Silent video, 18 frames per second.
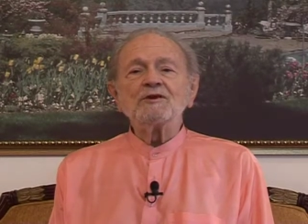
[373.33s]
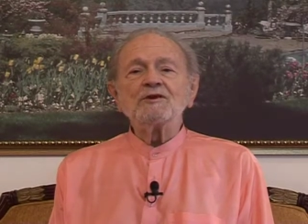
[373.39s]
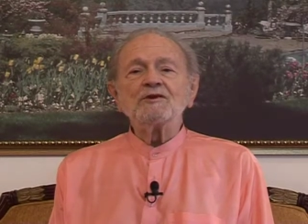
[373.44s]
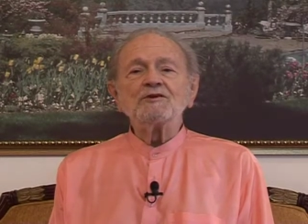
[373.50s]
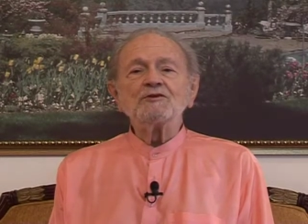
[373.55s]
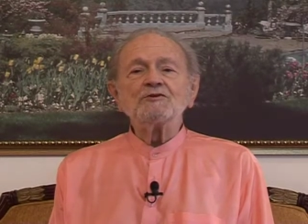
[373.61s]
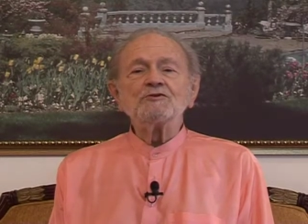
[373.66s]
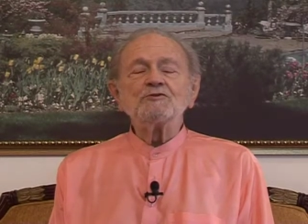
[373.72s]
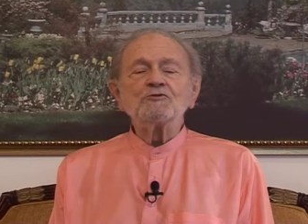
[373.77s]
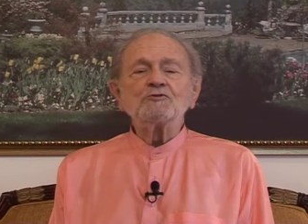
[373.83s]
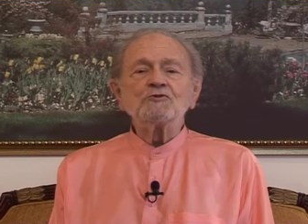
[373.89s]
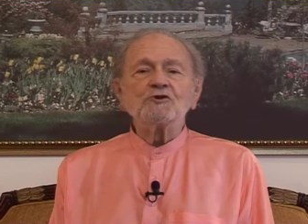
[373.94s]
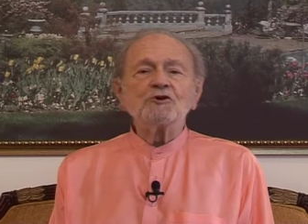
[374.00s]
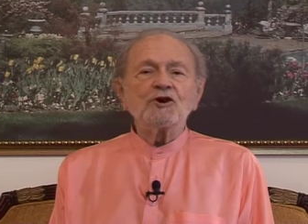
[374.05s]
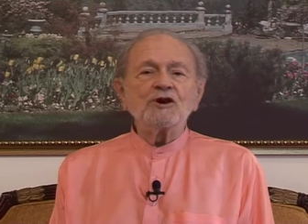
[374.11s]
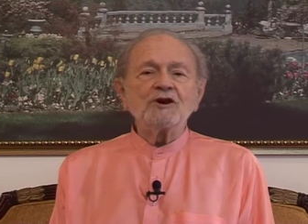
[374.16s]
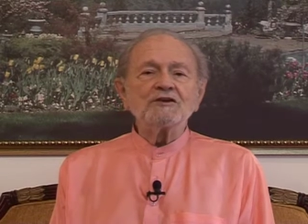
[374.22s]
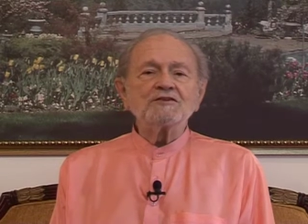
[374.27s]
and
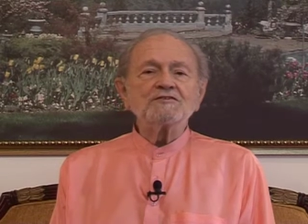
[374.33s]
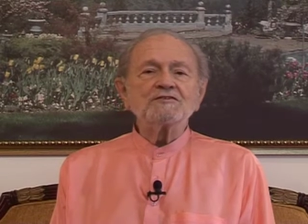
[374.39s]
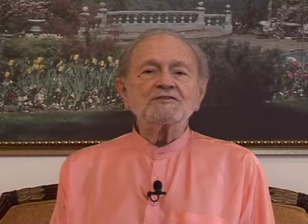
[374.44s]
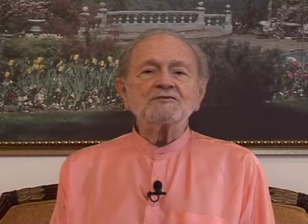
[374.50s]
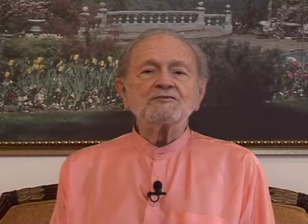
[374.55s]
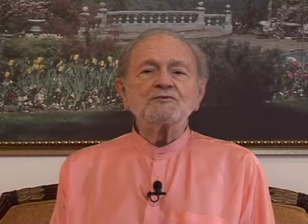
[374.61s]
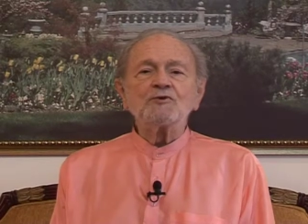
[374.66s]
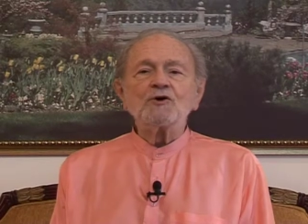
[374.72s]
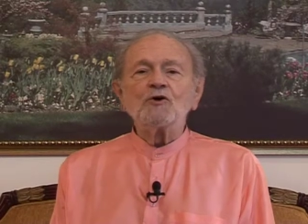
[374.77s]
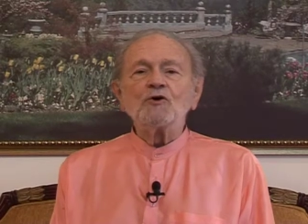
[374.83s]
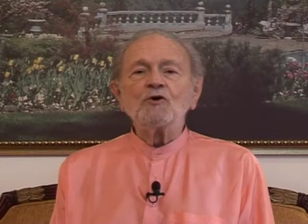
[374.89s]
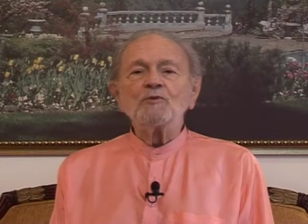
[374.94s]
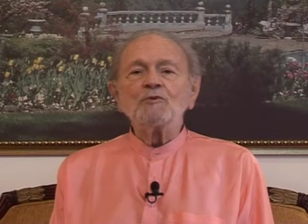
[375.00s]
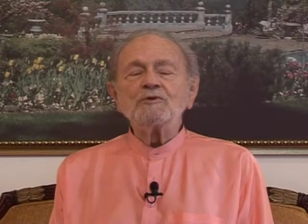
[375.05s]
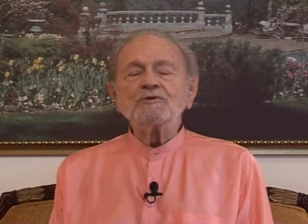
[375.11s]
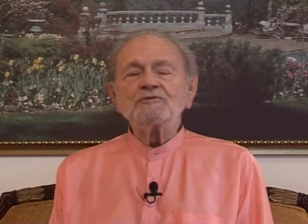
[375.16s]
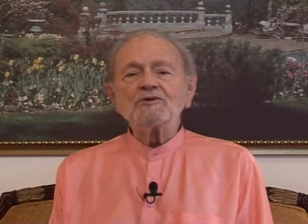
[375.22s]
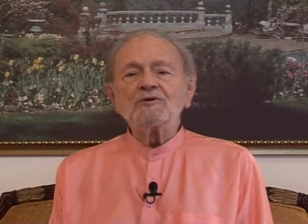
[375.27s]
Greece and
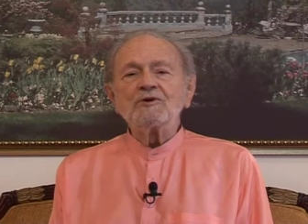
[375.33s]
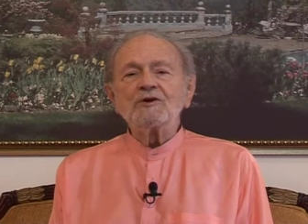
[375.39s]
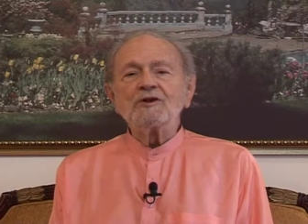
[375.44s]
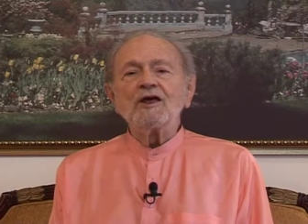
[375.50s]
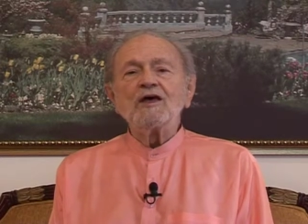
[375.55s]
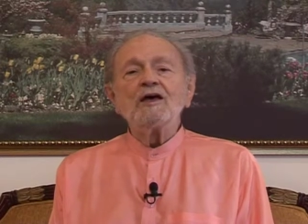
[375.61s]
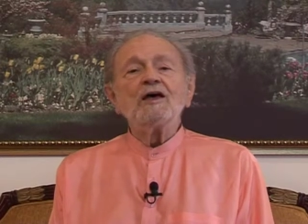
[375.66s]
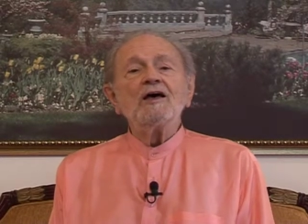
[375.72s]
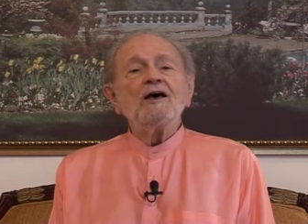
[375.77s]
Rome and so on,